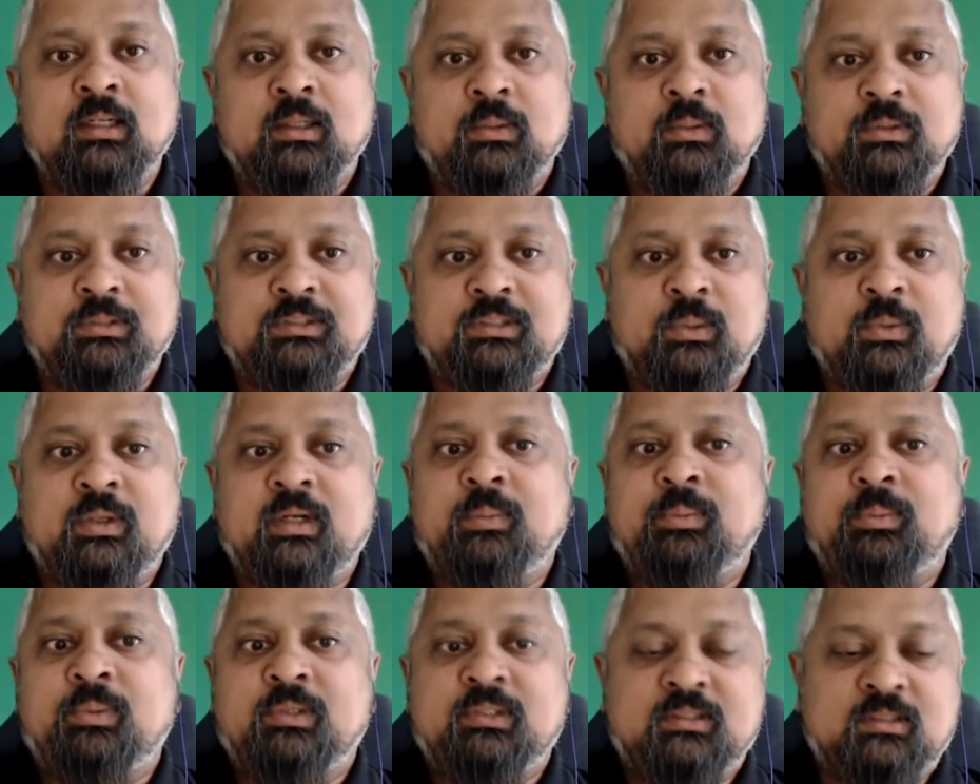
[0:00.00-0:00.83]
We still want to
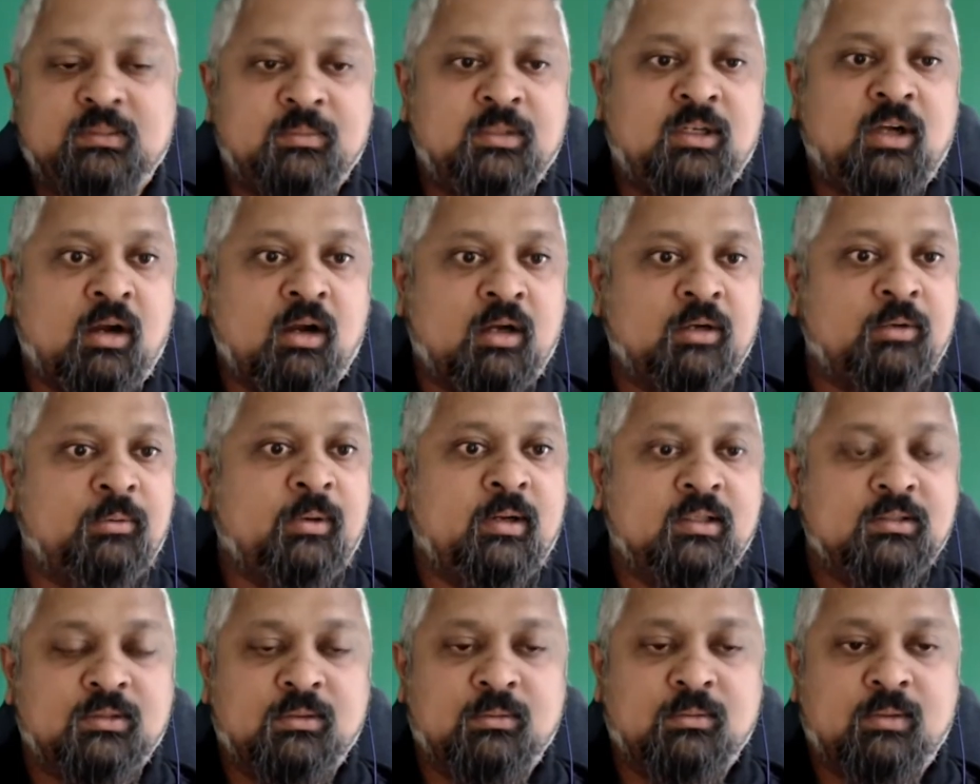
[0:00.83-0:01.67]
put some
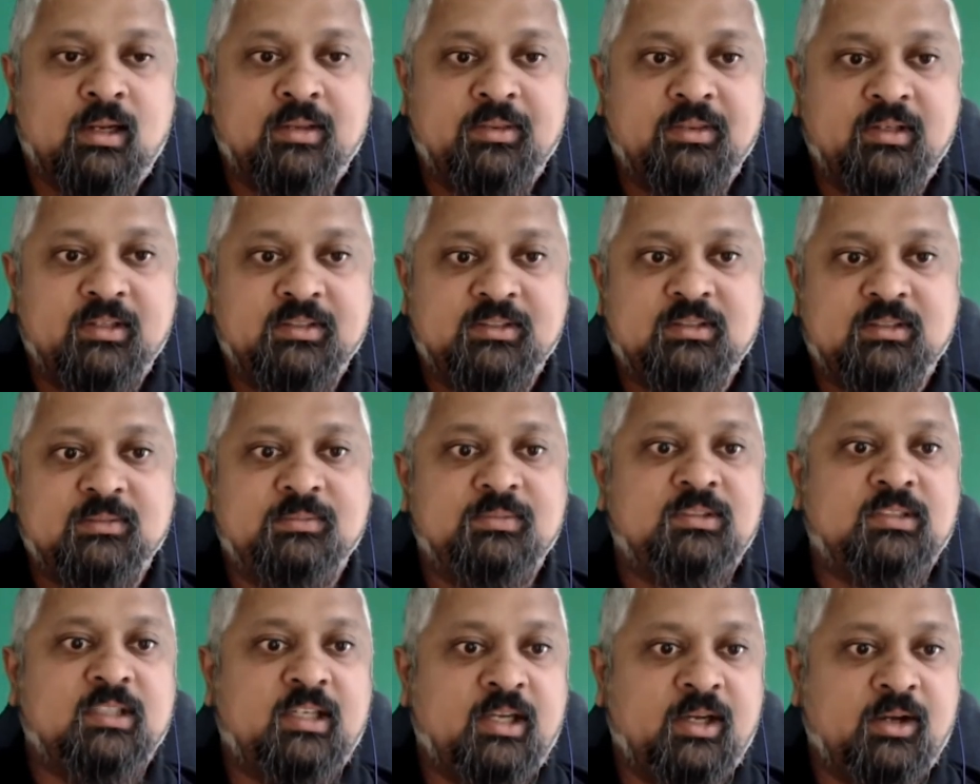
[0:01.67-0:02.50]
guardrails around this, some
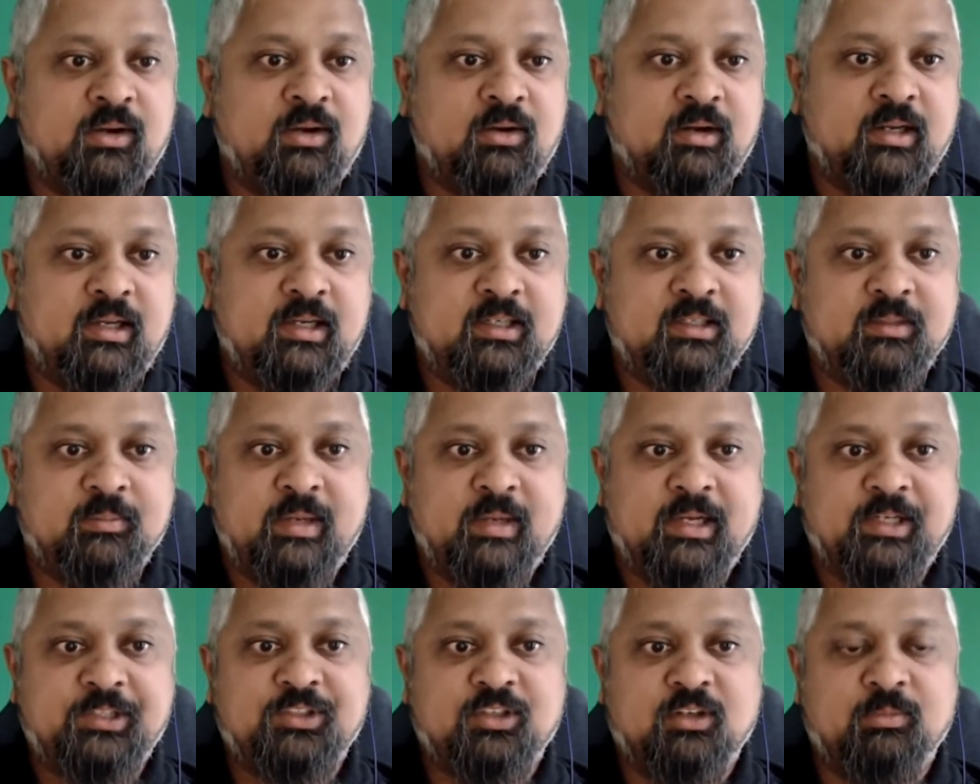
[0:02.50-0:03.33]
security,
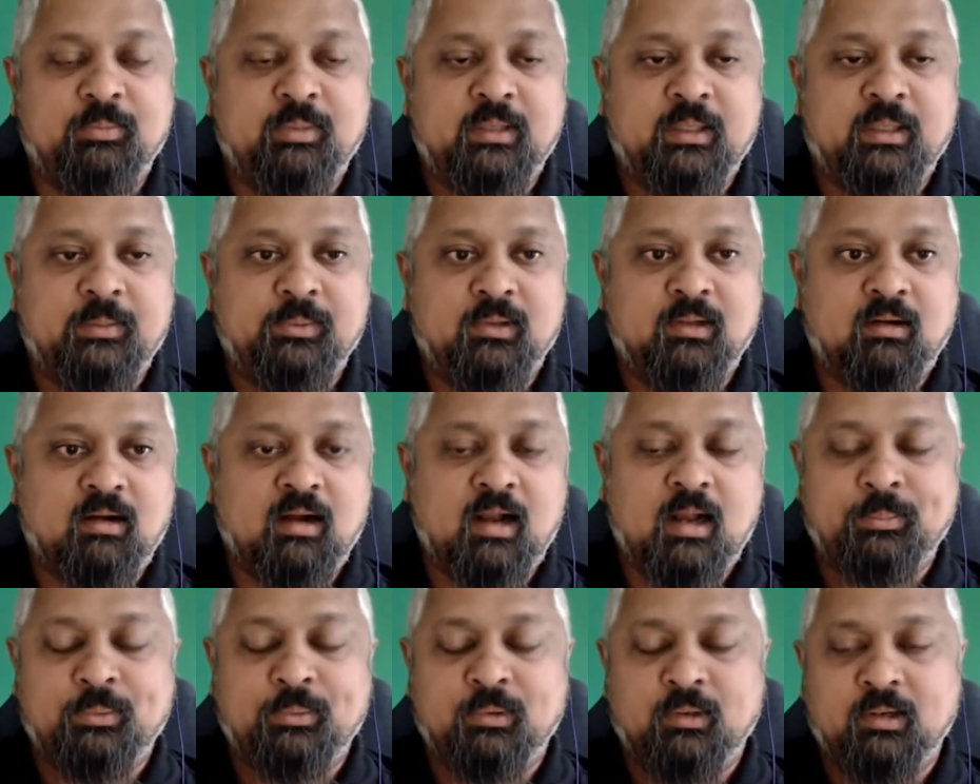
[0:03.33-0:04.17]
make sure people are
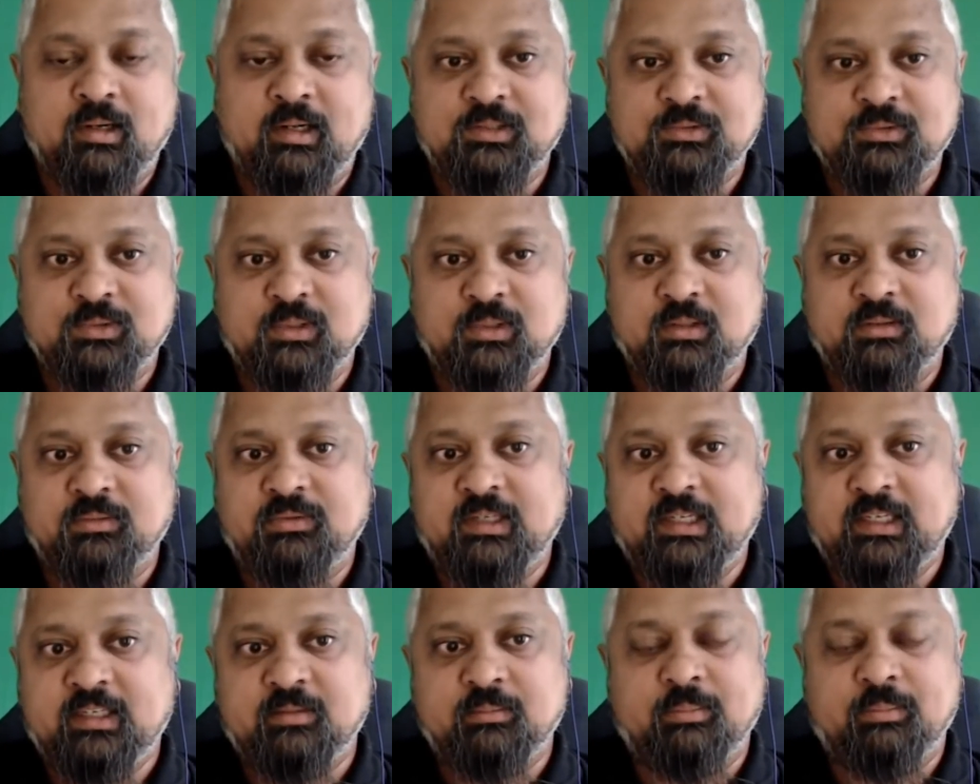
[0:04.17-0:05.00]
operating sort of
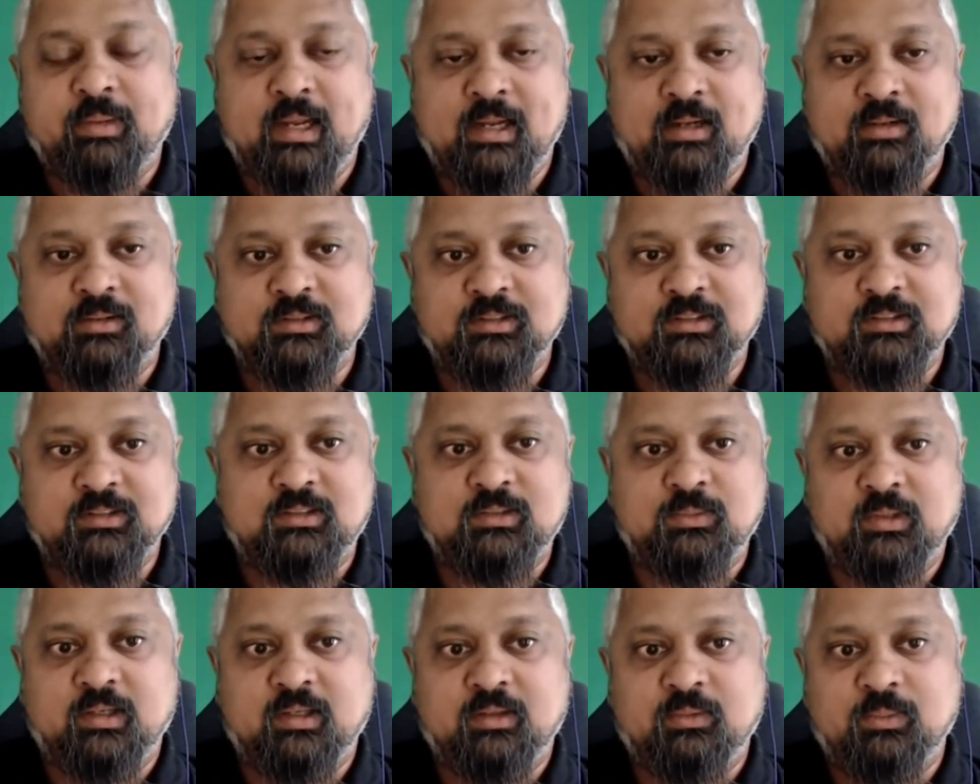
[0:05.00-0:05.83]
in bounds
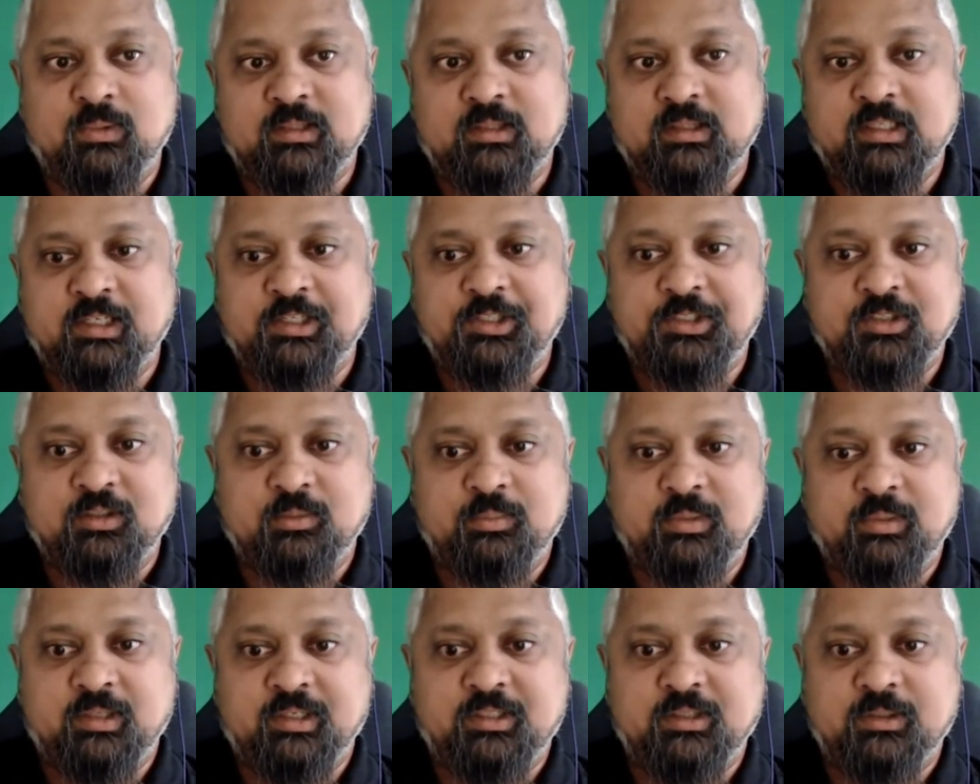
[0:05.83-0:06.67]
with what they
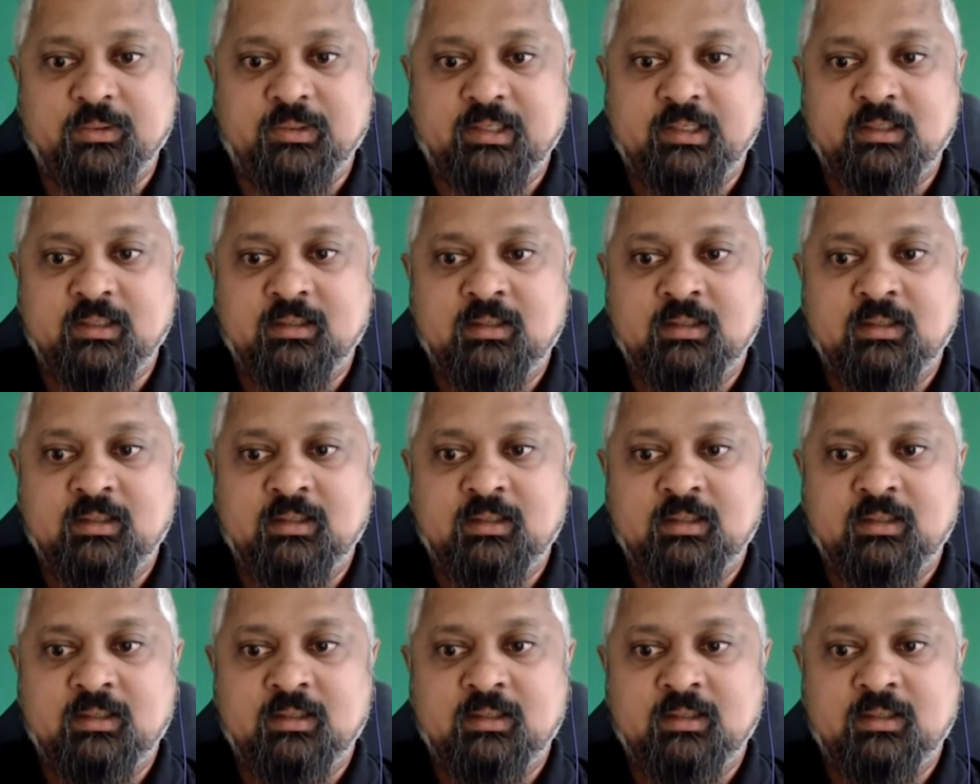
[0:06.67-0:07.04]
should be doing.